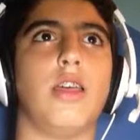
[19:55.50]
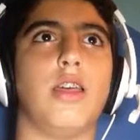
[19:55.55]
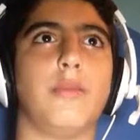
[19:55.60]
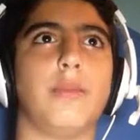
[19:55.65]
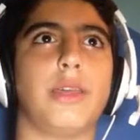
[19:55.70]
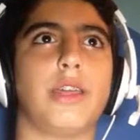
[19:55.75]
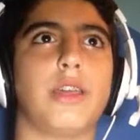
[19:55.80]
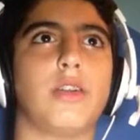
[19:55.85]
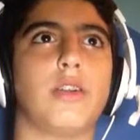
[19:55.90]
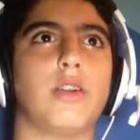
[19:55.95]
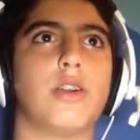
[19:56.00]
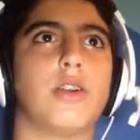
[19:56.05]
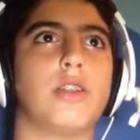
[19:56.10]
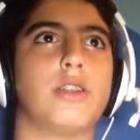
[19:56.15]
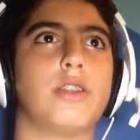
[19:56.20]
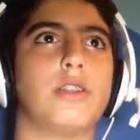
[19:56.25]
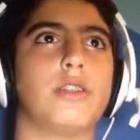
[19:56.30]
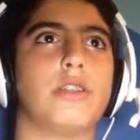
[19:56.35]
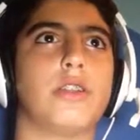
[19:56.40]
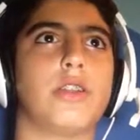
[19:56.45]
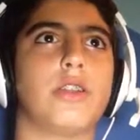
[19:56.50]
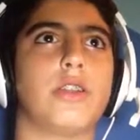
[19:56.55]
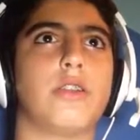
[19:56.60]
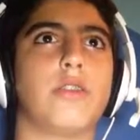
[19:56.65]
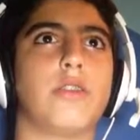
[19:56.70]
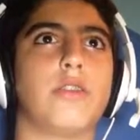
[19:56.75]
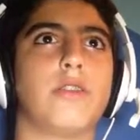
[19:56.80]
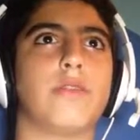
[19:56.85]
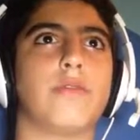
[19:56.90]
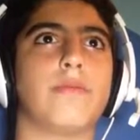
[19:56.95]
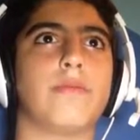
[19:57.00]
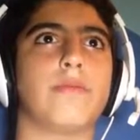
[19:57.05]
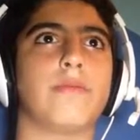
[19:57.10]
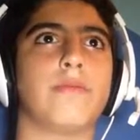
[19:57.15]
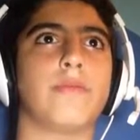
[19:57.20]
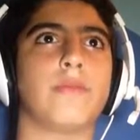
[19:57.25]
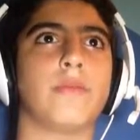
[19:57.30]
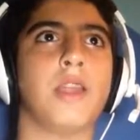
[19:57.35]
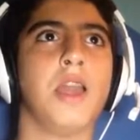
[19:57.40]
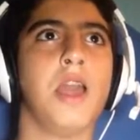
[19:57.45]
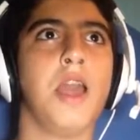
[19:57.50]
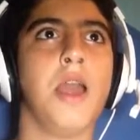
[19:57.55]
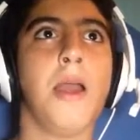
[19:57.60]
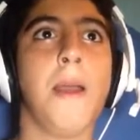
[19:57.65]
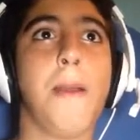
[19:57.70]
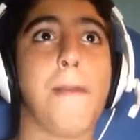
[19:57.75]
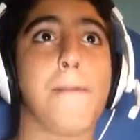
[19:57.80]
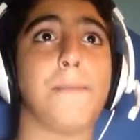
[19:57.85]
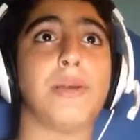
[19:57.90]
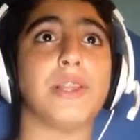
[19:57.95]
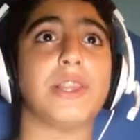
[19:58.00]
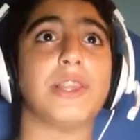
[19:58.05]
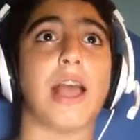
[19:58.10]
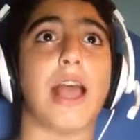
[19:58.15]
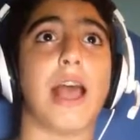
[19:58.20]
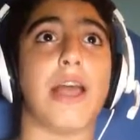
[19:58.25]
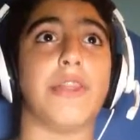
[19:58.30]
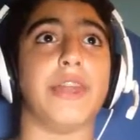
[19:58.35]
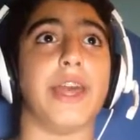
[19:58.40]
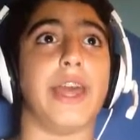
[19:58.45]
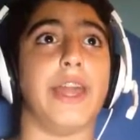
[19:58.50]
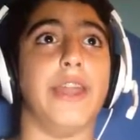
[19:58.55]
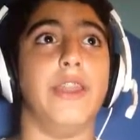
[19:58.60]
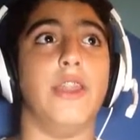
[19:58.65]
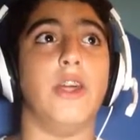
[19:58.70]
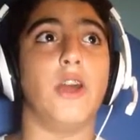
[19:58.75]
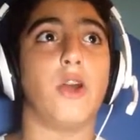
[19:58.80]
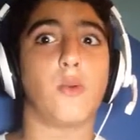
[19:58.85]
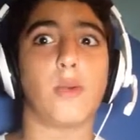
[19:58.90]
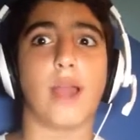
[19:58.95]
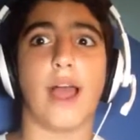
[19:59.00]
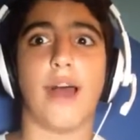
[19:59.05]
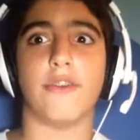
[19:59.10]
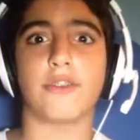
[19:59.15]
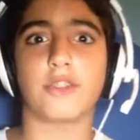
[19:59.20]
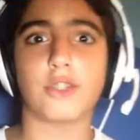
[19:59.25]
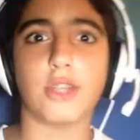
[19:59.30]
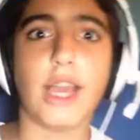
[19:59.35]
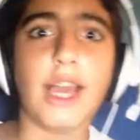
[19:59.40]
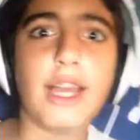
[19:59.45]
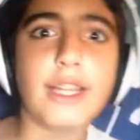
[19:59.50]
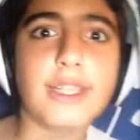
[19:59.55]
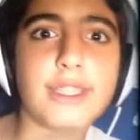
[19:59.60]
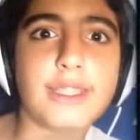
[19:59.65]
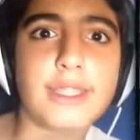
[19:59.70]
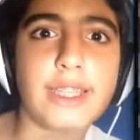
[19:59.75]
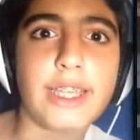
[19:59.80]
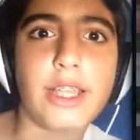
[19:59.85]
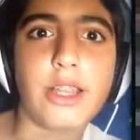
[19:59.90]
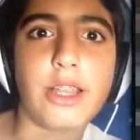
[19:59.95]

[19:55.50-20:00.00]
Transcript: Oh my god, a dream. But then we have to end it